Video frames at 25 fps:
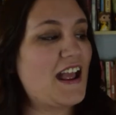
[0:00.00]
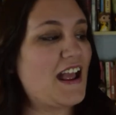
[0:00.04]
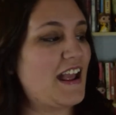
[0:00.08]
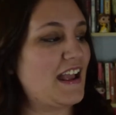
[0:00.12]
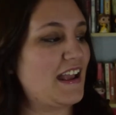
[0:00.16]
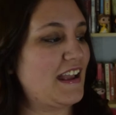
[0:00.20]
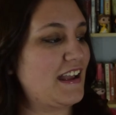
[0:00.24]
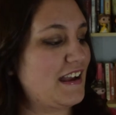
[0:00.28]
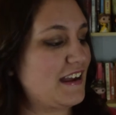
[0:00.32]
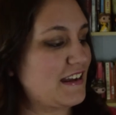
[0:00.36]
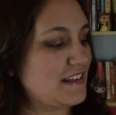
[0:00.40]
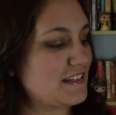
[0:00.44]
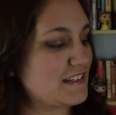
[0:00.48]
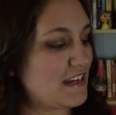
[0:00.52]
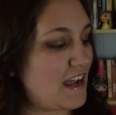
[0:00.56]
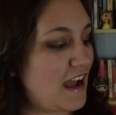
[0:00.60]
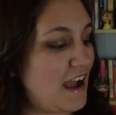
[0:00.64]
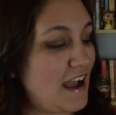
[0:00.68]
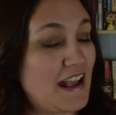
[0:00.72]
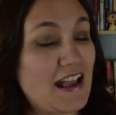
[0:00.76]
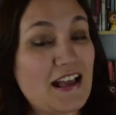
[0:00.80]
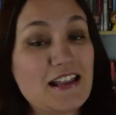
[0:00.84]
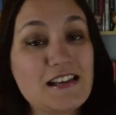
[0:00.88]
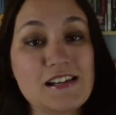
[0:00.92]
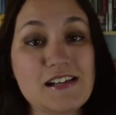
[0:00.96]
and
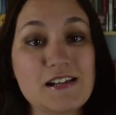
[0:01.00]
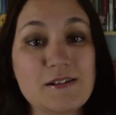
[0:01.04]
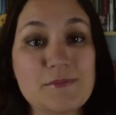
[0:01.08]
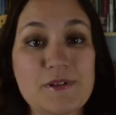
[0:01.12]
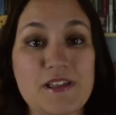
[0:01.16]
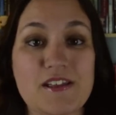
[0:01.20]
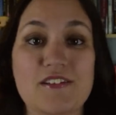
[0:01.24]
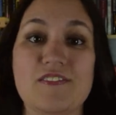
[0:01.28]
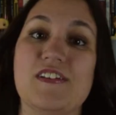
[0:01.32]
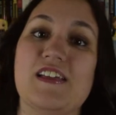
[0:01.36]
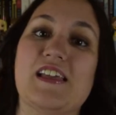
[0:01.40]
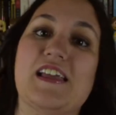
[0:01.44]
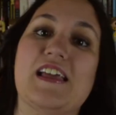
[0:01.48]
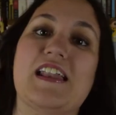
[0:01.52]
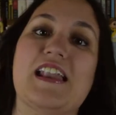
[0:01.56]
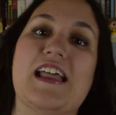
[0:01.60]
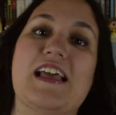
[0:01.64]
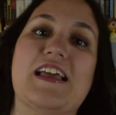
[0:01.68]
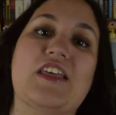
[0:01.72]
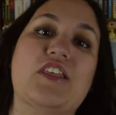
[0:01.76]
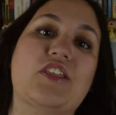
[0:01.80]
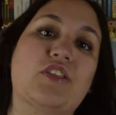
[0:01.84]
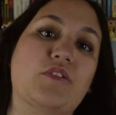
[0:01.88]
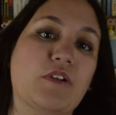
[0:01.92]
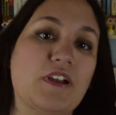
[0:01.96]
I ended up giving it
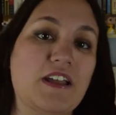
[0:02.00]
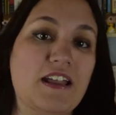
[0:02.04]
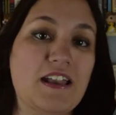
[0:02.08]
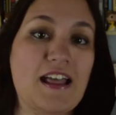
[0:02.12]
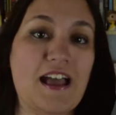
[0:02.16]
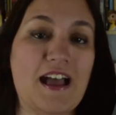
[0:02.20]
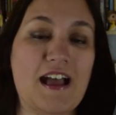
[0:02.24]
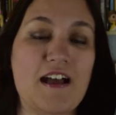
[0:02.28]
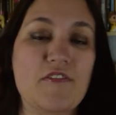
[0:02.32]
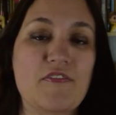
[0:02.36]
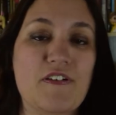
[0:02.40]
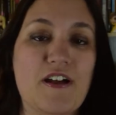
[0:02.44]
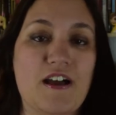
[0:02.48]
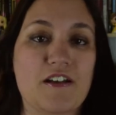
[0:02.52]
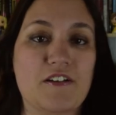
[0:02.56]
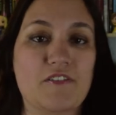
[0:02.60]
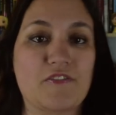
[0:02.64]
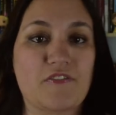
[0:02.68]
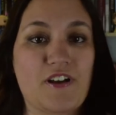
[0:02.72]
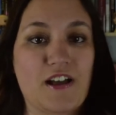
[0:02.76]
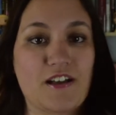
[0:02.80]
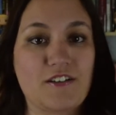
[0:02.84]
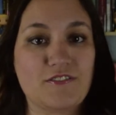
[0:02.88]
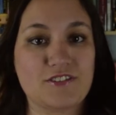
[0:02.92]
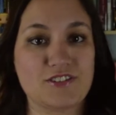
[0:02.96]
a 3.5 out of
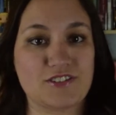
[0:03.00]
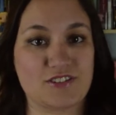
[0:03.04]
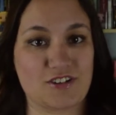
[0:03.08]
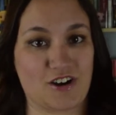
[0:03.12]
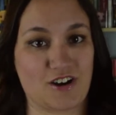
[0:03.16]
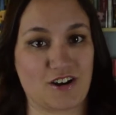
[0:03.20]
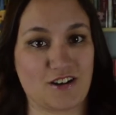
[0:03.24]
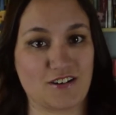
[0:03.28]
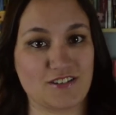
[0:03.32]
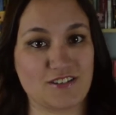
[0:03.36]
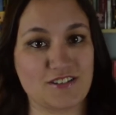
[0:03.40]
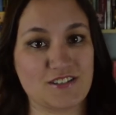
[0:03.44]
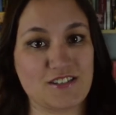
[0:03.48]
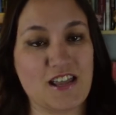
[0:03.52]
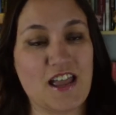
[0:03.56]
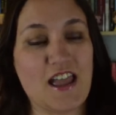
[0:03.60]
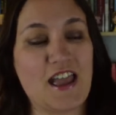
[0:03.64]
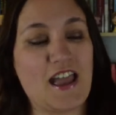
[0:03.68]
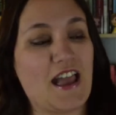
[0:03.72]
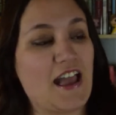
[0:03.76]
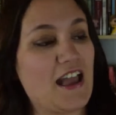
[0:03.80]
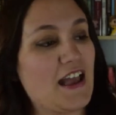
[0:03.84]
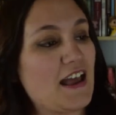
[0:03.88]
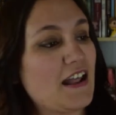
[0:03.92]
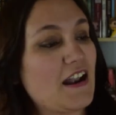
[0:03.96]
5 stars,
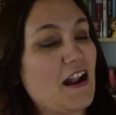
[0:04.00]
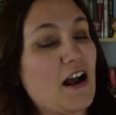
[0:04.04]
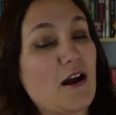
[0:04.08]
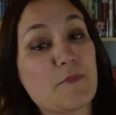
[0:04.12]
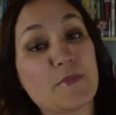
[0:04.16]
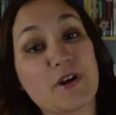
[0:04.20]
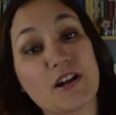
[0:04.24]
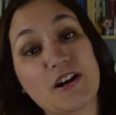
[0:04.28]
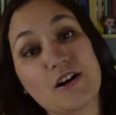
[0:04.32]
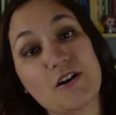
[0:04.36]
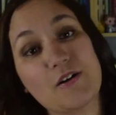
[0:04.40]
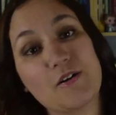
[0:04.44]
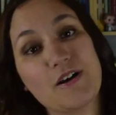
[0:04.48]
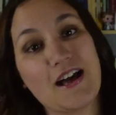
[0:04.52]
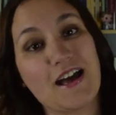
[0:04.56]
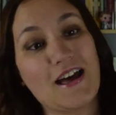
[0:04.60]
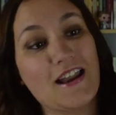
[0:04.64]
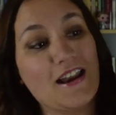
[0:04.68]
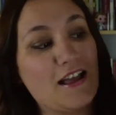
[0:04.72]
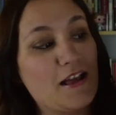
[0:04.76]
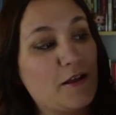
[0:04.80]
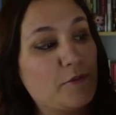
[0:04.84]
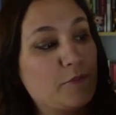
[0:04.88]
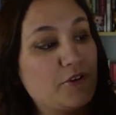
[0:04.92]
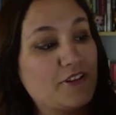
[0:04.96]
and I'm gonna go ahead
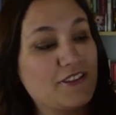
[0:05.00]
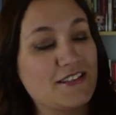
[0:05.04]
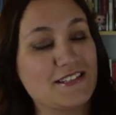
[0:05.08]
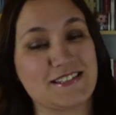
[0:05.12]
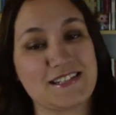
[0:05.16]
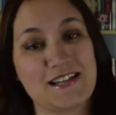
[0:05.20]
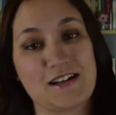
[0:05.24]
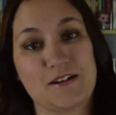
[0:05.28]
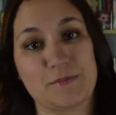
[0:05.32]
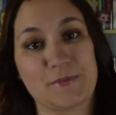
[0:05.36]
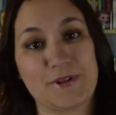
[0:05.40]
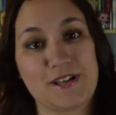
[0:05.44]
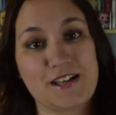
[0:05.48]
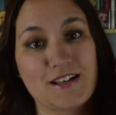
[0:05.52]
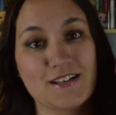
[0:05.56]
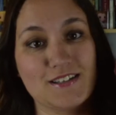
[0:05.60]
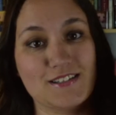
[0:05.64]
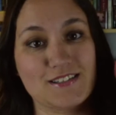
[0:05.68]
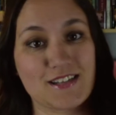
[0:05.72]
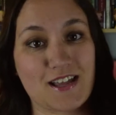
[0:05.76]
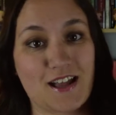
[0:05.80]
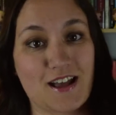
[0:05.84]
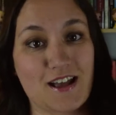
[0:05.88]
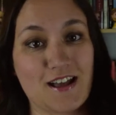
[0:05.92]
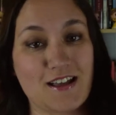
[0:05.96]
and put this down
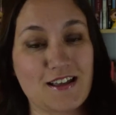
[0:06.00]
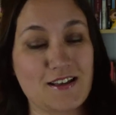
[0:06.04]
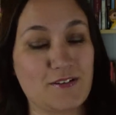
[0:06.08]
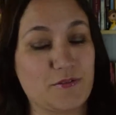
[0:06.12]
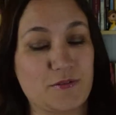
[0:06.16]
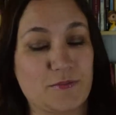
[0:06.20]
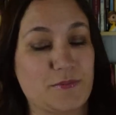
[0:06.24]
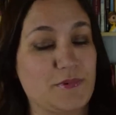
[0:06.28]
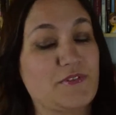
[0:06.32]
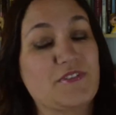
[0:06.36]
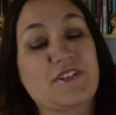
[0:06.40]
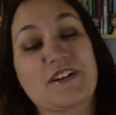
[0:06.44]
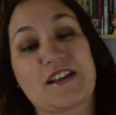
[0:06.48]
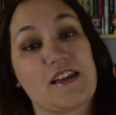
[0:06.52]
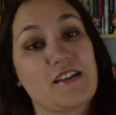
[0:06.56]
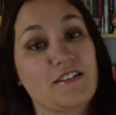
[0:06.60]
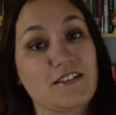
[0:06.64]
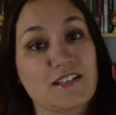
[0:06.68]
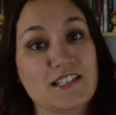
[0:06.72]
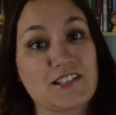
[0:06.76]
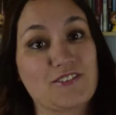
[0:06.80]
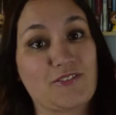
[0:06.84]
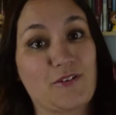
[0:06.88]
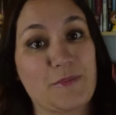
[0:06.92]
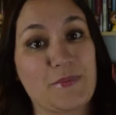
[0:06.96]
because it would be
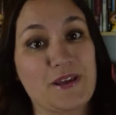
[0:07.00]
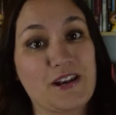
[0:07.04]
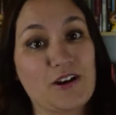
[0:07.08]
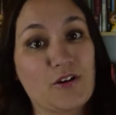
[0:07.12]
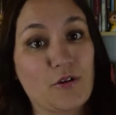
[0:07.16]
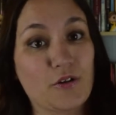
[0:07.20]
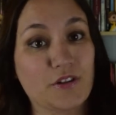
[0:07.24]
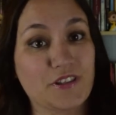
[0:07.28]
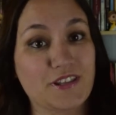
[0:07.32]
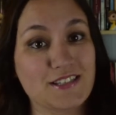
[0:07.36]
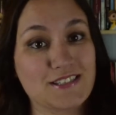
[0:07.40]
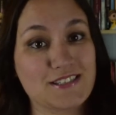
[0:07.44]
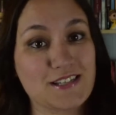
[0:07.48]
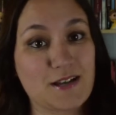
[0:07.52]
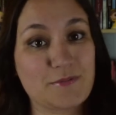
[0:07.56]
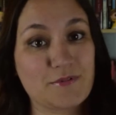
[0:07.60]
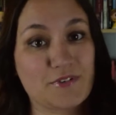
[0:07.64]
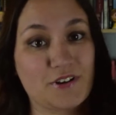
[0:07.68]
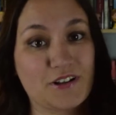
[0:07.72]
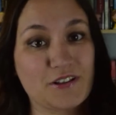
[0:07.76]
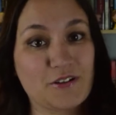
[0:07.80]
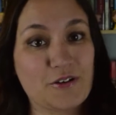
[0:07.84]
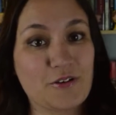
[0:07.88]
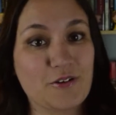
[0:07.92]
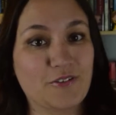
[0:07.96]
ridiculous for me to hold this up
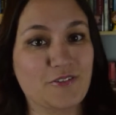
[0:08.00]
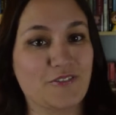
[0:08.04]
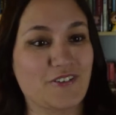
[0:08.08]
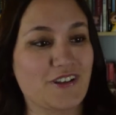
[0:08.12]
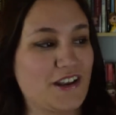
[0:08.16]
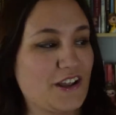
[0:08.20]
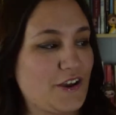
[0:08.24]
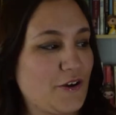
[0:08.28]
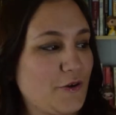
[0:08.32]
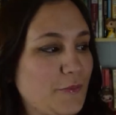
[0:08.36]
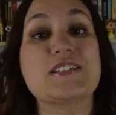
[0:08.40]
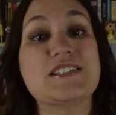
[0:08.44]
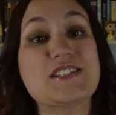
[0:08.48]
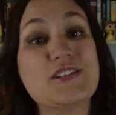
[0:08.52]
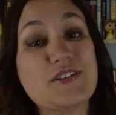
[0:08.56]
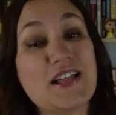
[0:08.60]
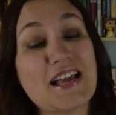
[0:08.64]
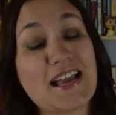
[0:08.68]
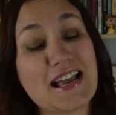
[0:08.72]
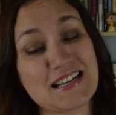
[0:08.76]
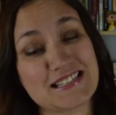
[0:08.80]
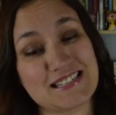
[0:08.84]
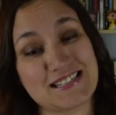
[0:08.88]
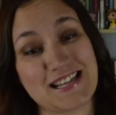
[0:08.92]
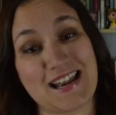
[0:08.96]
during the whole video. So
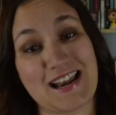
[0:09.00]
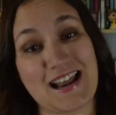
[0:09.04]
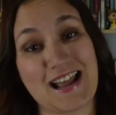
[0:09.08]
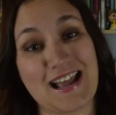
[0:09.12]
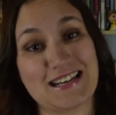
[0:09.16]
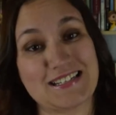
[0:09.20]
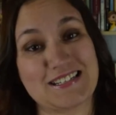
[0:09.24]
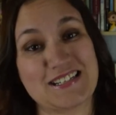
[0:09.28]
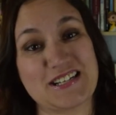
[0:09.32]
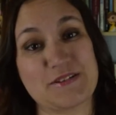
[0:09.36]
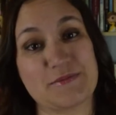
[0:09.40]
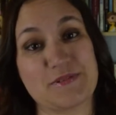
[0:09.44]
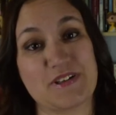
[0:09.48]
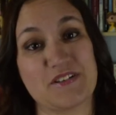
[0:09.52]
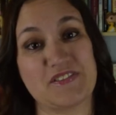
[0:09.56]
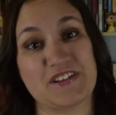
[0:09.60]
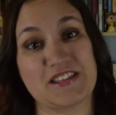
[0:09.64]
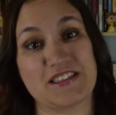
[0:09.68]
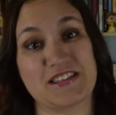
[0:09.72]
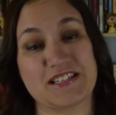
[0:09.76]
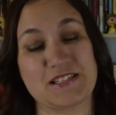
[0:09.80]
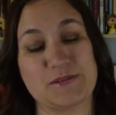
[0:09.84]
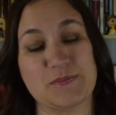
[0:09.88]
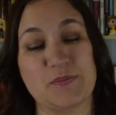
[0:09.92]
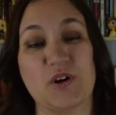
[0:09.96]
like I said, I ended up giving
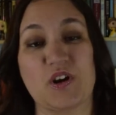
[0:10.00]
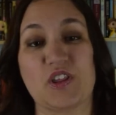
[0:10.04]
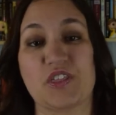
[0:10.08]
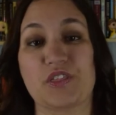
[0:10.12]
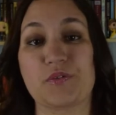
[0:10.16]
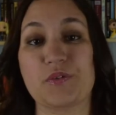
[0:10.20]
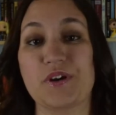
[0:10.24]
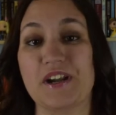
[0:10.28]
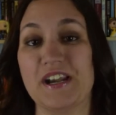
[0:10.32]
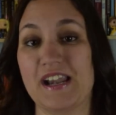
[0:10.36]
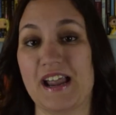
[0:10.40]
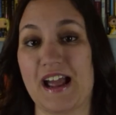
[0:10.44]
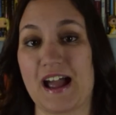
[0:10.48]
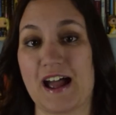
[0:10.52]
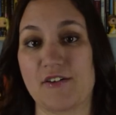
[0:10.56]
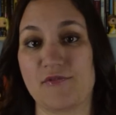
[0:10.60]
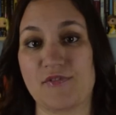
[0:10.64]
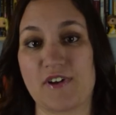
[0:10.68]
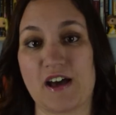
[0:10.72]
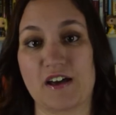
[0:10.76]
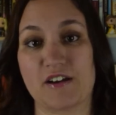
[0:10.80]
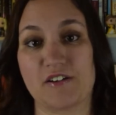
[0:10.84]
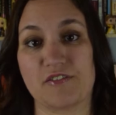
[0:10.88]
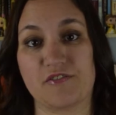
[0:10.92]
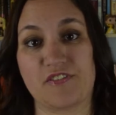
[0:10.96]
this book 3.5
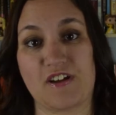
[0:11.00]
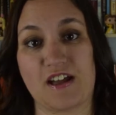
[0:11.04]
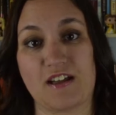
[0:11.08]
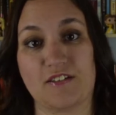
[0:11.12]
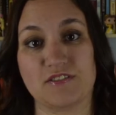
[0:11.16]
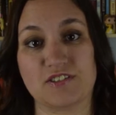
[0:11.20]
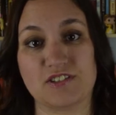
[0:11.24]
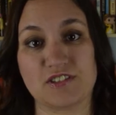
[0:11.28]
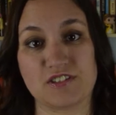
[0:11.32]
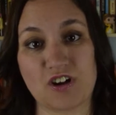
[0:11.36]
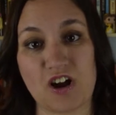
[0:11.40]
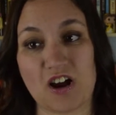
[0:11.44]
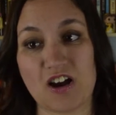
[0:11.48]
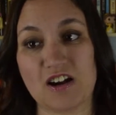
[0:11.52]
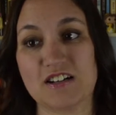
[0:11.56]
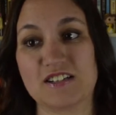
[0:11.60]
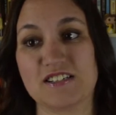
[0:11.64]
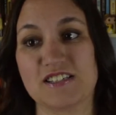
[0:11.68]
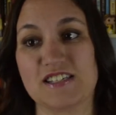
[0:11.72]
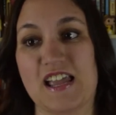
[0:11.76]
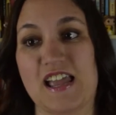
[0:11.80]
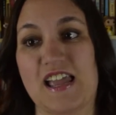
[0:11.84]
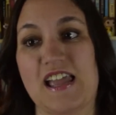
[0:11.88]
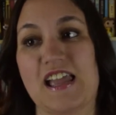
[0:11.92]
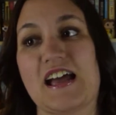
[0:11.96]
out of 5
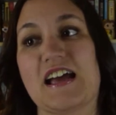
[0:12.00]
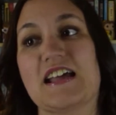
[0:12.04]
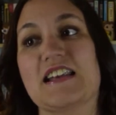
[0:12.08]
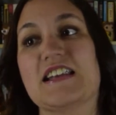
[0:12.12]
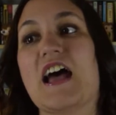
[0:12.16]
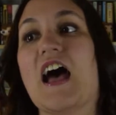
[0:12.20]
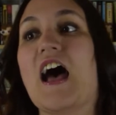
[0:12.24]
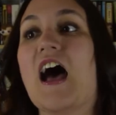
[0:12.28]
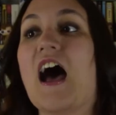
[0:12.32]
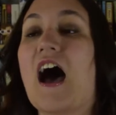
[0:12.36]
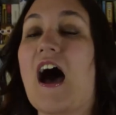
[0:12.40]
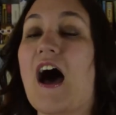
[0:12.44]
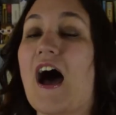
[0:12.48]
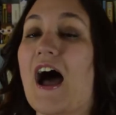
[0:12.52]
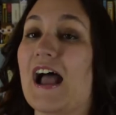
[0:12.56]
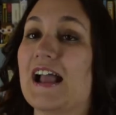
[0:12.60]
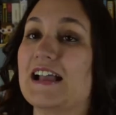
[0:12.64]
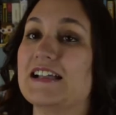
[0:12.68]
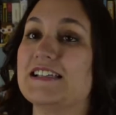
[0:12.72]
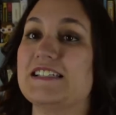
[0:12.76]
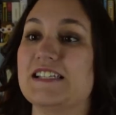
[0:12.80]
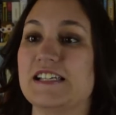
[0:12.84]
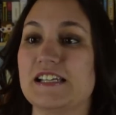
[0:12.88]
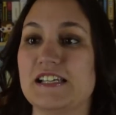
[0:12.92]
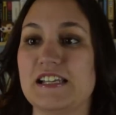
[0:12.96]
stars, and
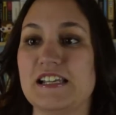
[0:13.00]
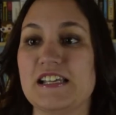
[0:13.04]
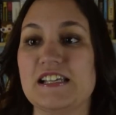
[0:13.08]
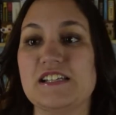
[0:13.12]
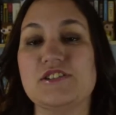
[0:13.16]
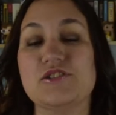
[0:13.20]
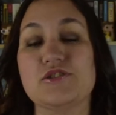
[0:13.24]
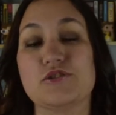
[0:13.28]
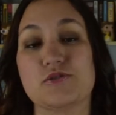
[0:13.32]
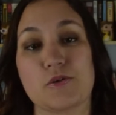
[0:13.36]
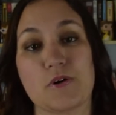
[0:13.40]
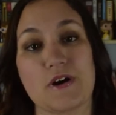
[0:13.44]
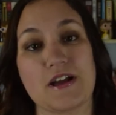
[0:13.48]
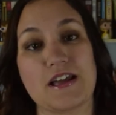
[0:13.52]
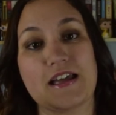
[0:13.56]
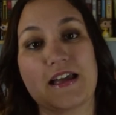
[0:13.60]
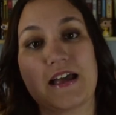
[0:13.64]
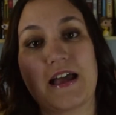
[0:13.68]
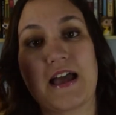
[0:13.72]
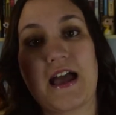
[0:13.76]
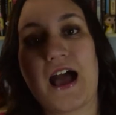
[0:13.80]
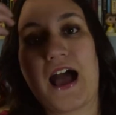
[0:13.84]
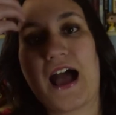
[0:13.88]
I did enjoy it.